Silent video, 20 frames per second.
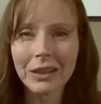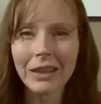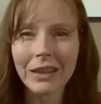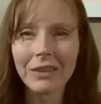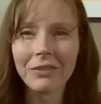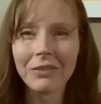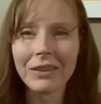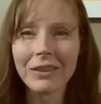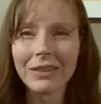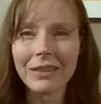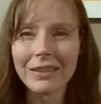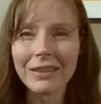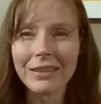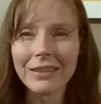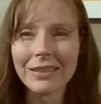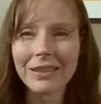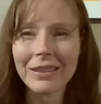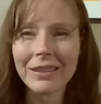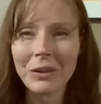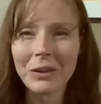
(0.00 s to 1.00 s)
to the infant this
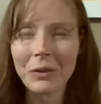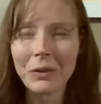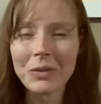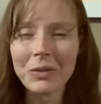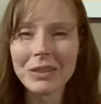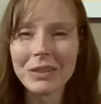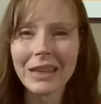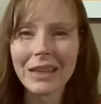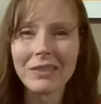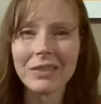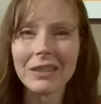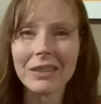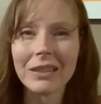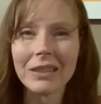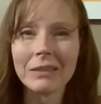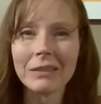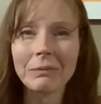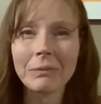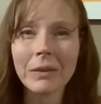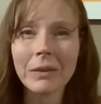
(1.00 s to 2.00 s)
is a cue of
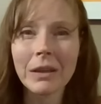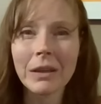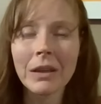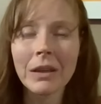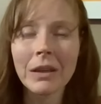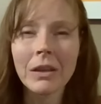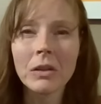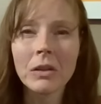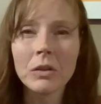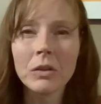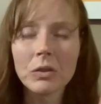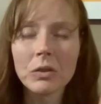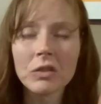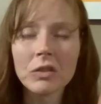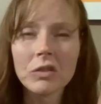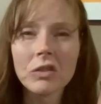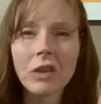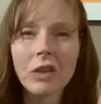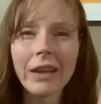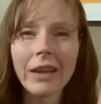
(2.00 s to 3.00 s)
safety so
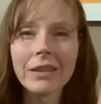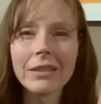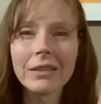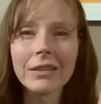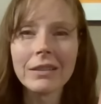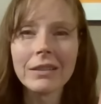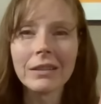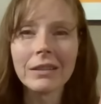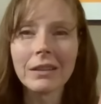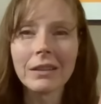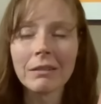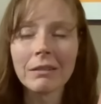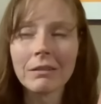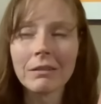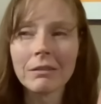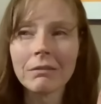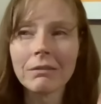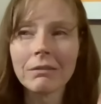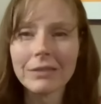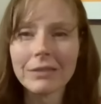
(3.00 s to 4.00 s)
it's mm-hmm. just
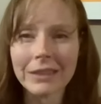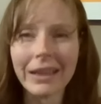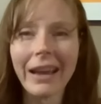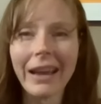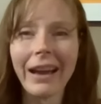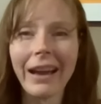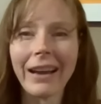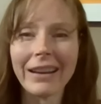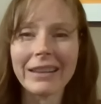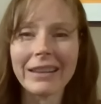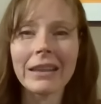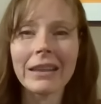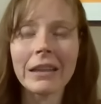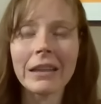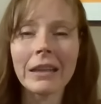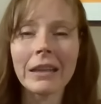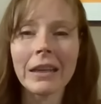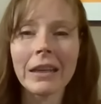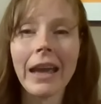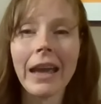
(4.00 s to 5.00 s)
yeah
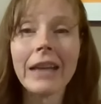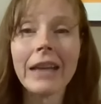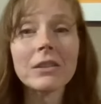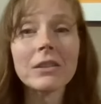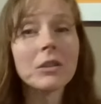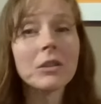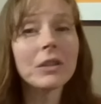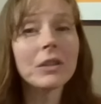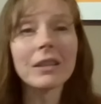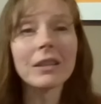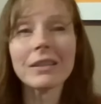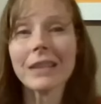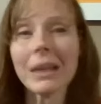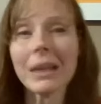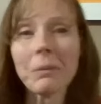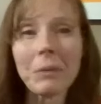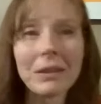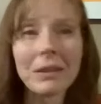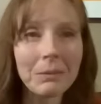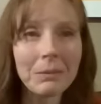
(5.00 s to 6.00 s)
and so the
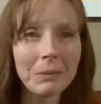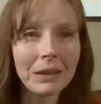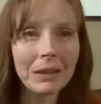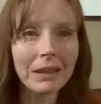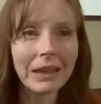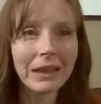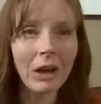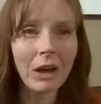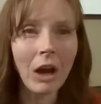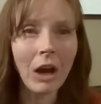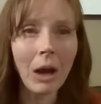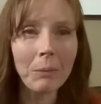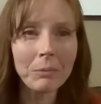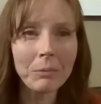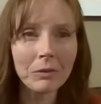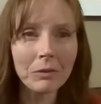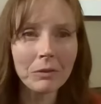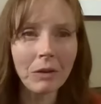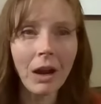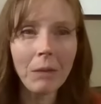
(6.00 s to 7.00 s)
same with something like
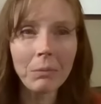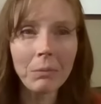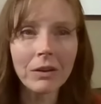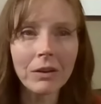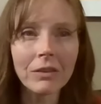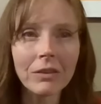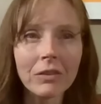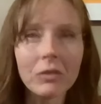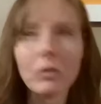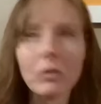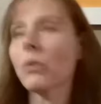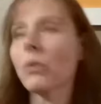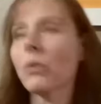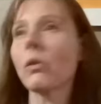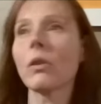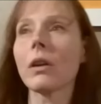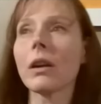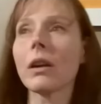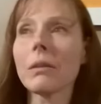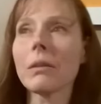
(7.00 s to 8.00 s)
cops and robbers
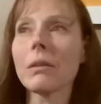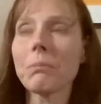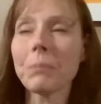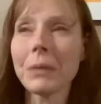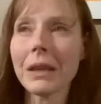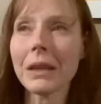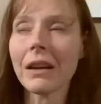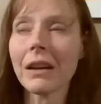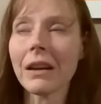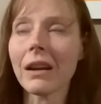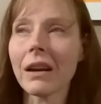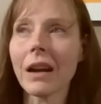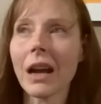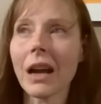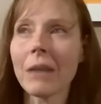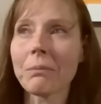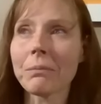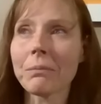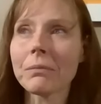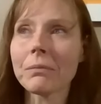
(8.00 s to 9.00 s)
or or
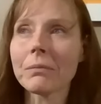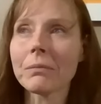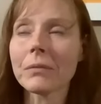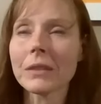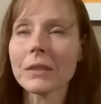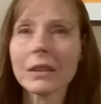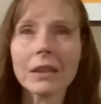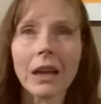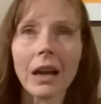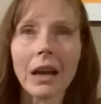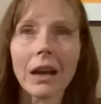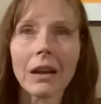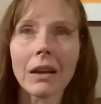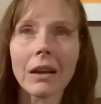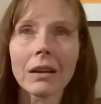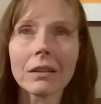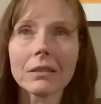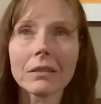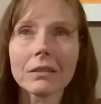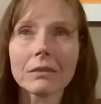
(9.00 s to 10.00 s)
um,
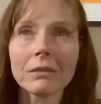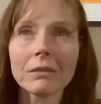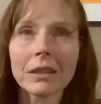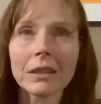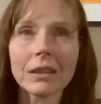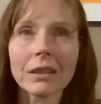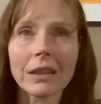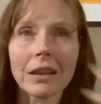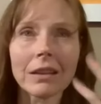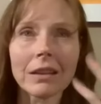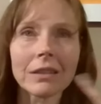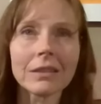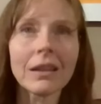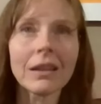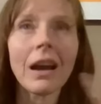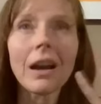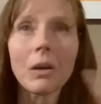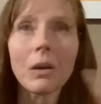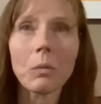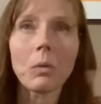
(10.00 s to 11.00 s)
uh, what is that
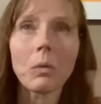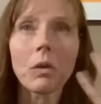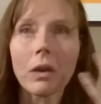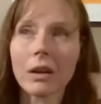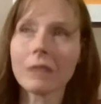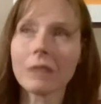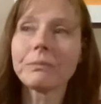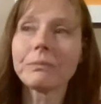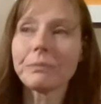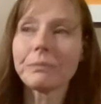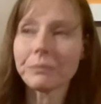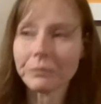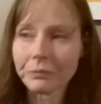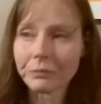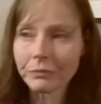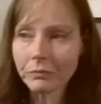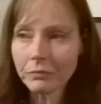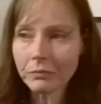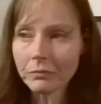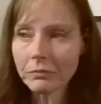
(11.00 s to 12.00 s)
tug of war
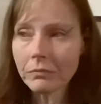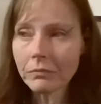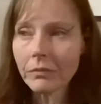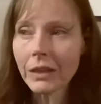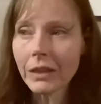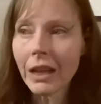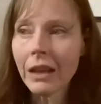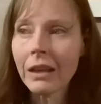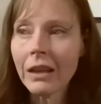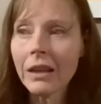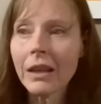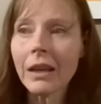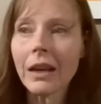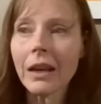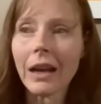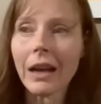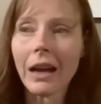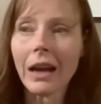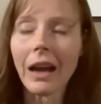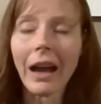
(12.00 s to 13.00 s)

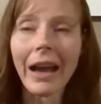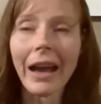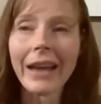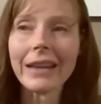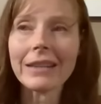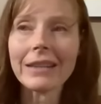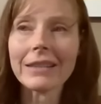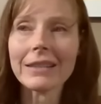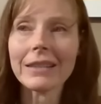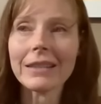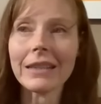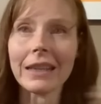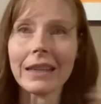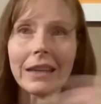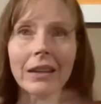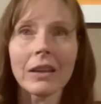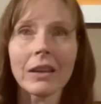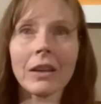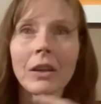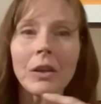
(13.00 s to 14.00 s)
uh, hide and
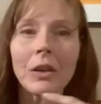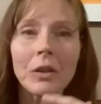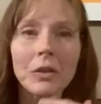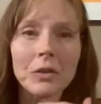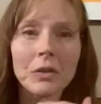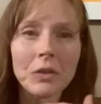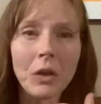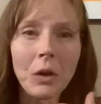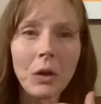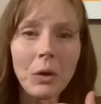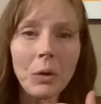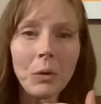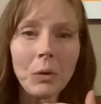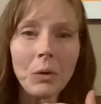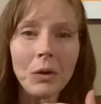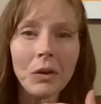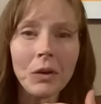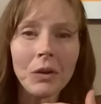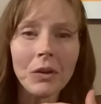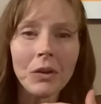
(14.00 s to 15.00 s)
seek
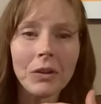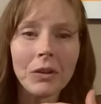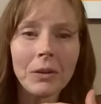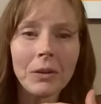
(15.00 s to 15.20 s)
so